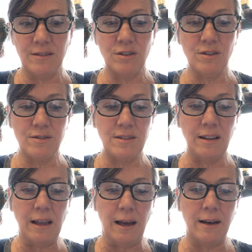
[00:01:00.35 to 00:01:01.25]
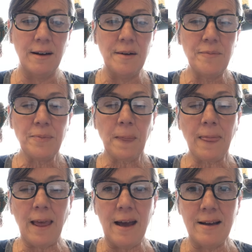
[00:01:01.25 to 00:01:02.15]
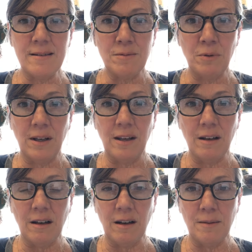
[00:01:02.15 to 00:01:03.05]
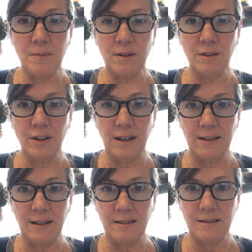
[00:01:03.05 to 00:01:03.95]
So you'll see that as we look at these